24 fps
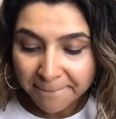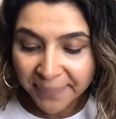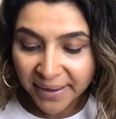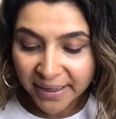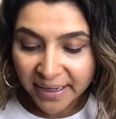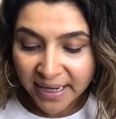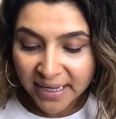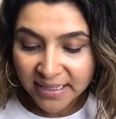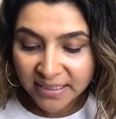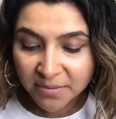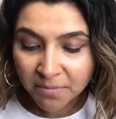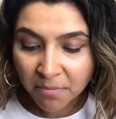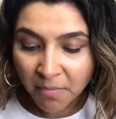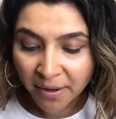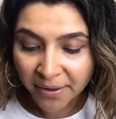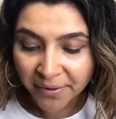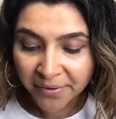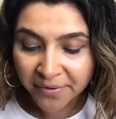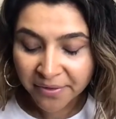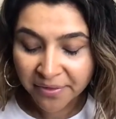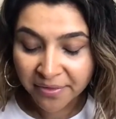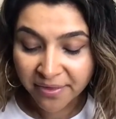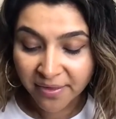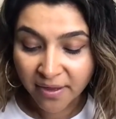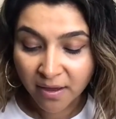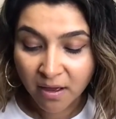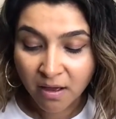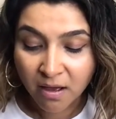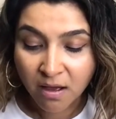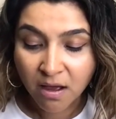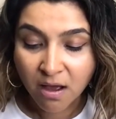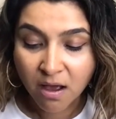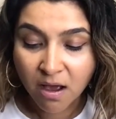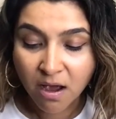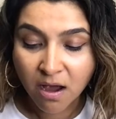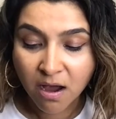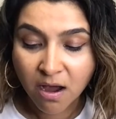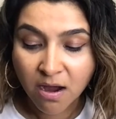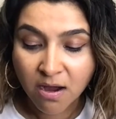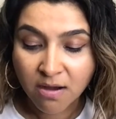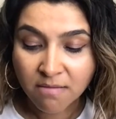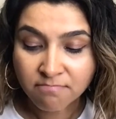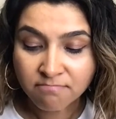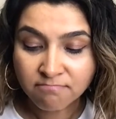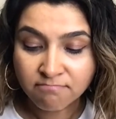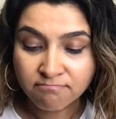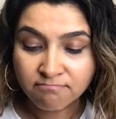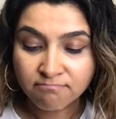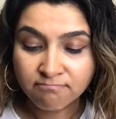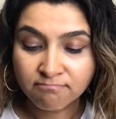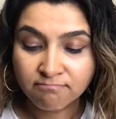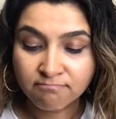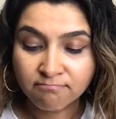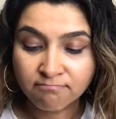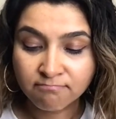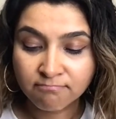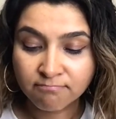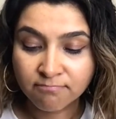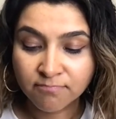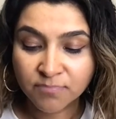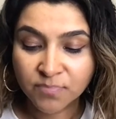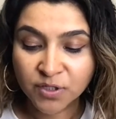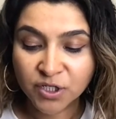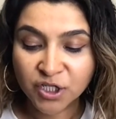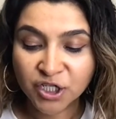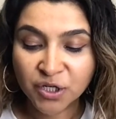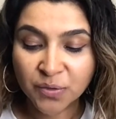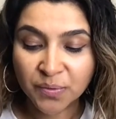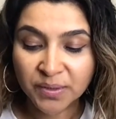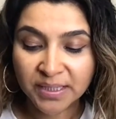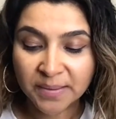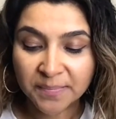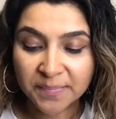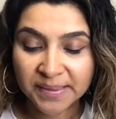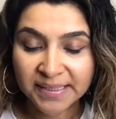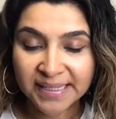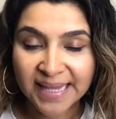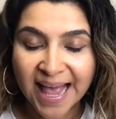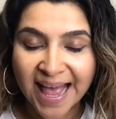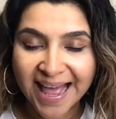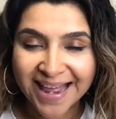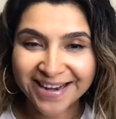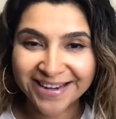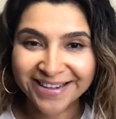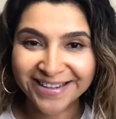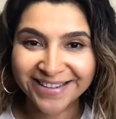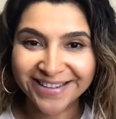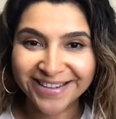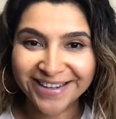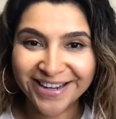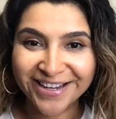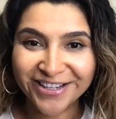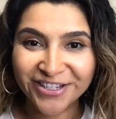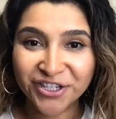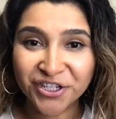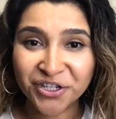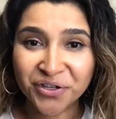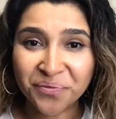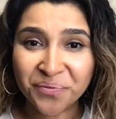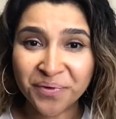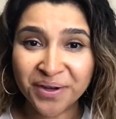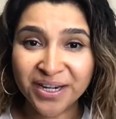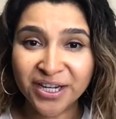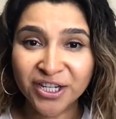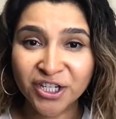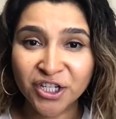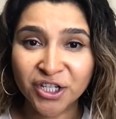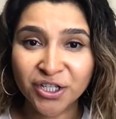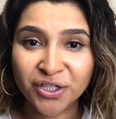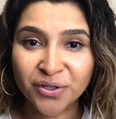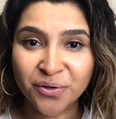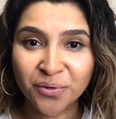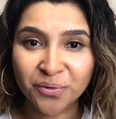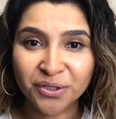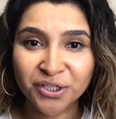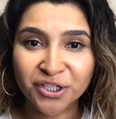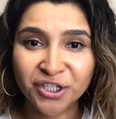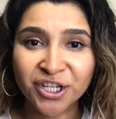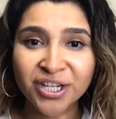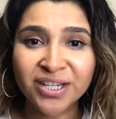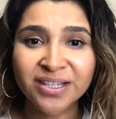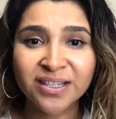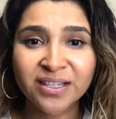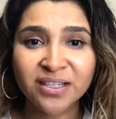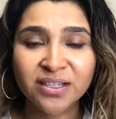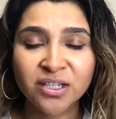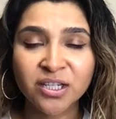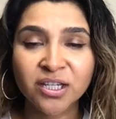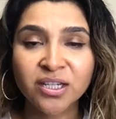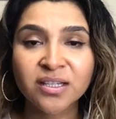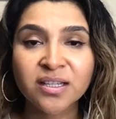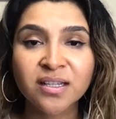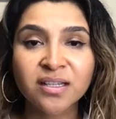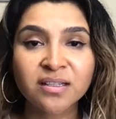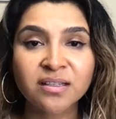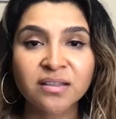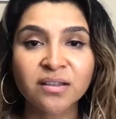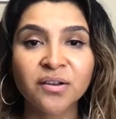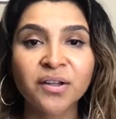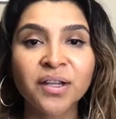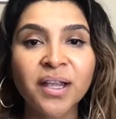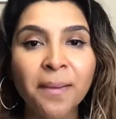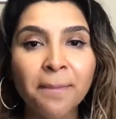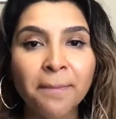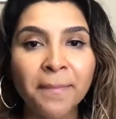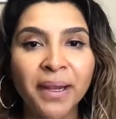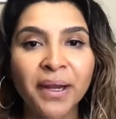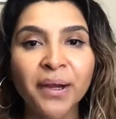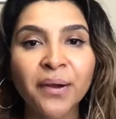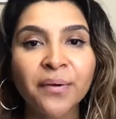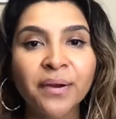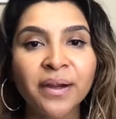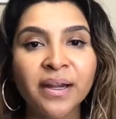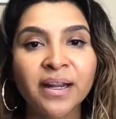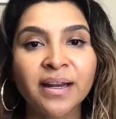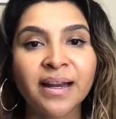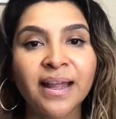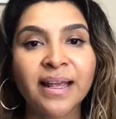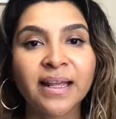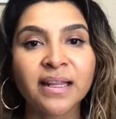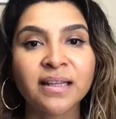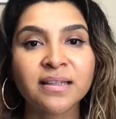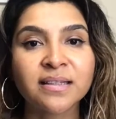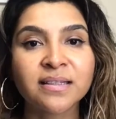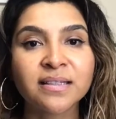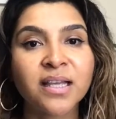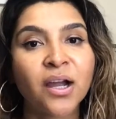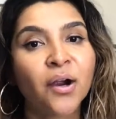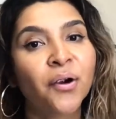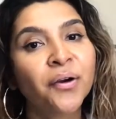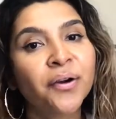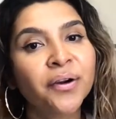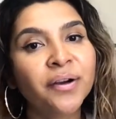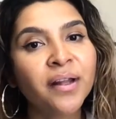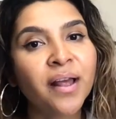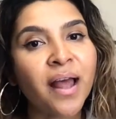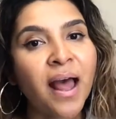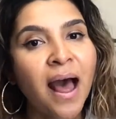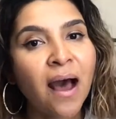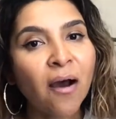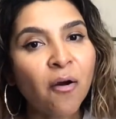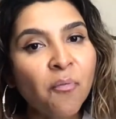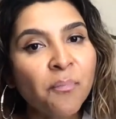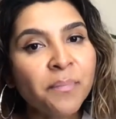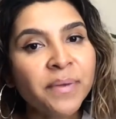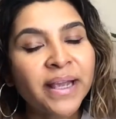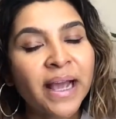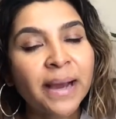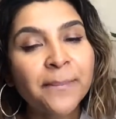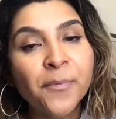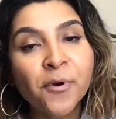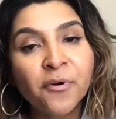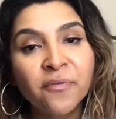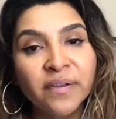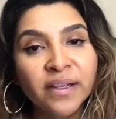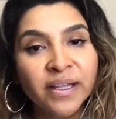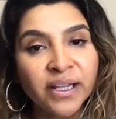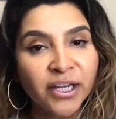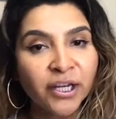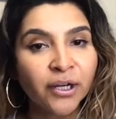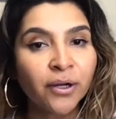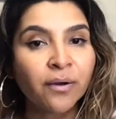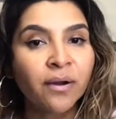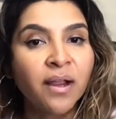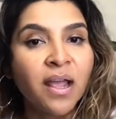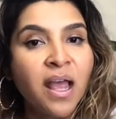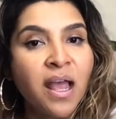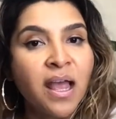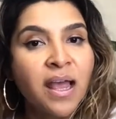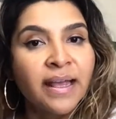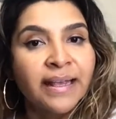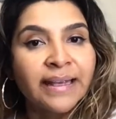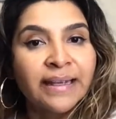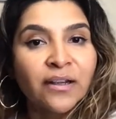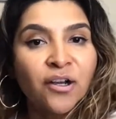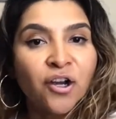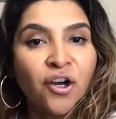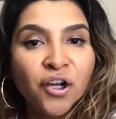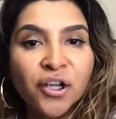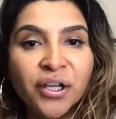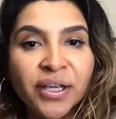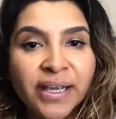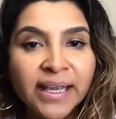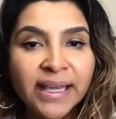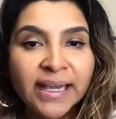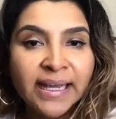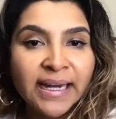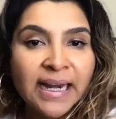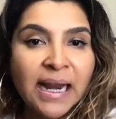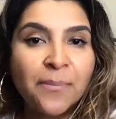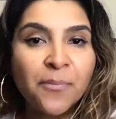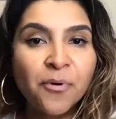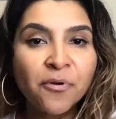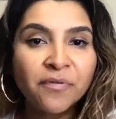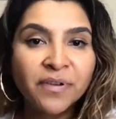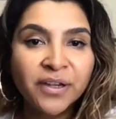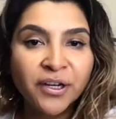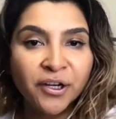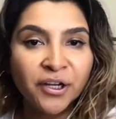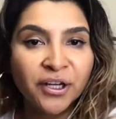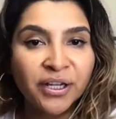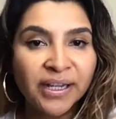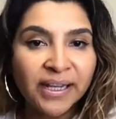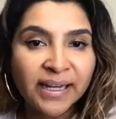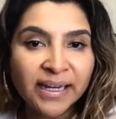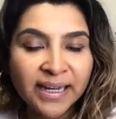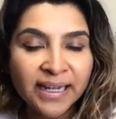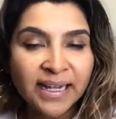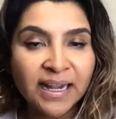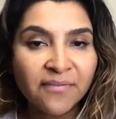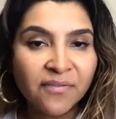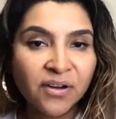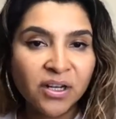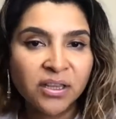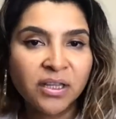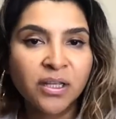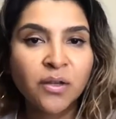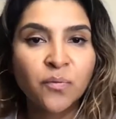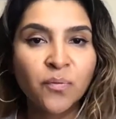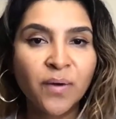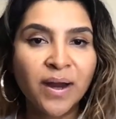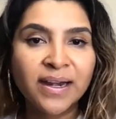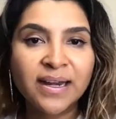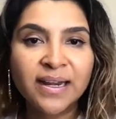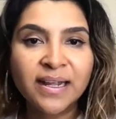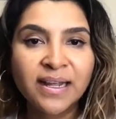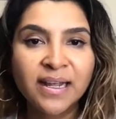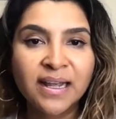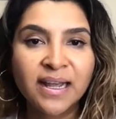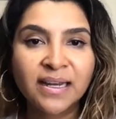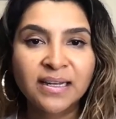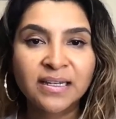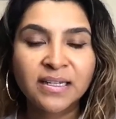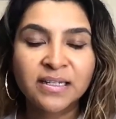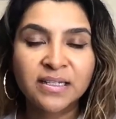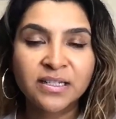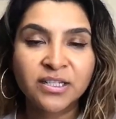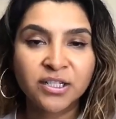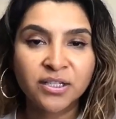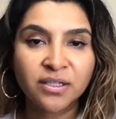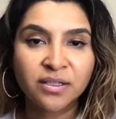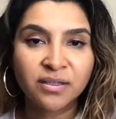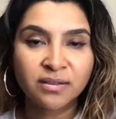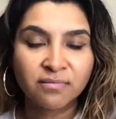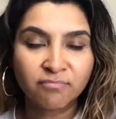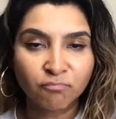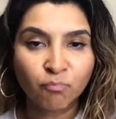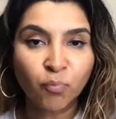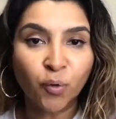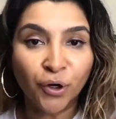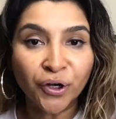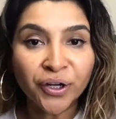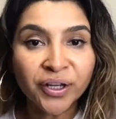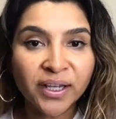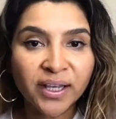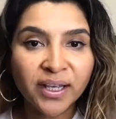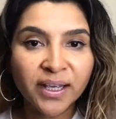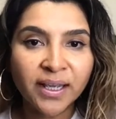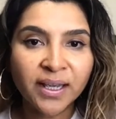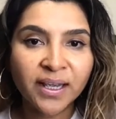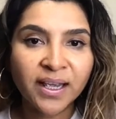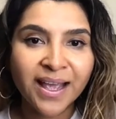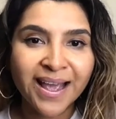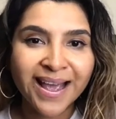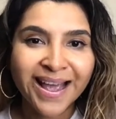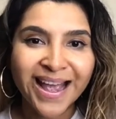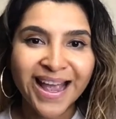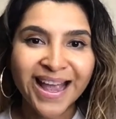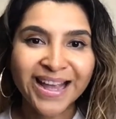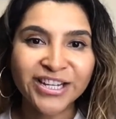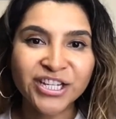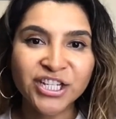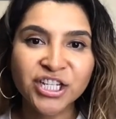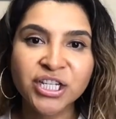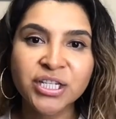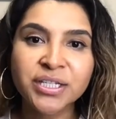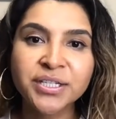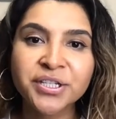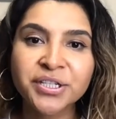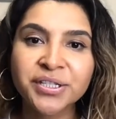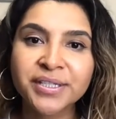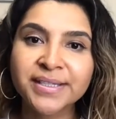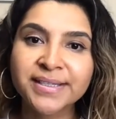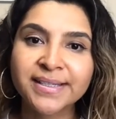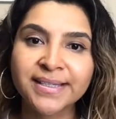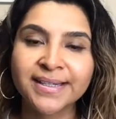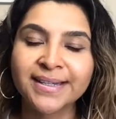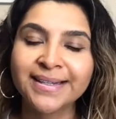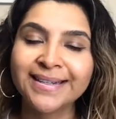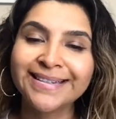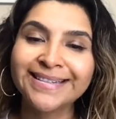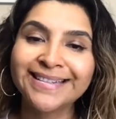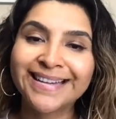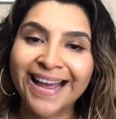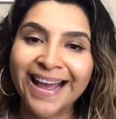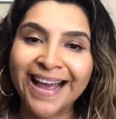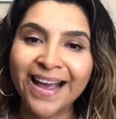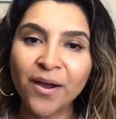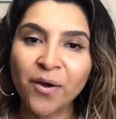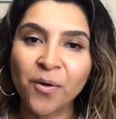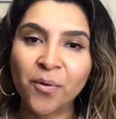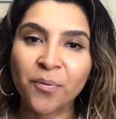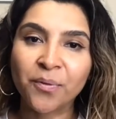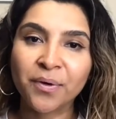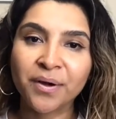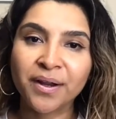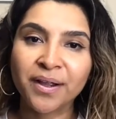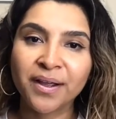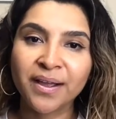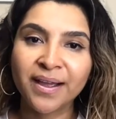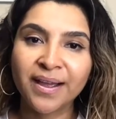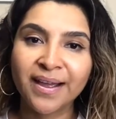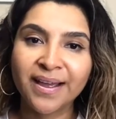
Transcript: but as Martha, um, she was upset and she went and she told Jesus, Jesus, look at Mary. Like, tell her to help me. I'm over here cooking and I'm over here getting everything ready and working. And she's just sitting down.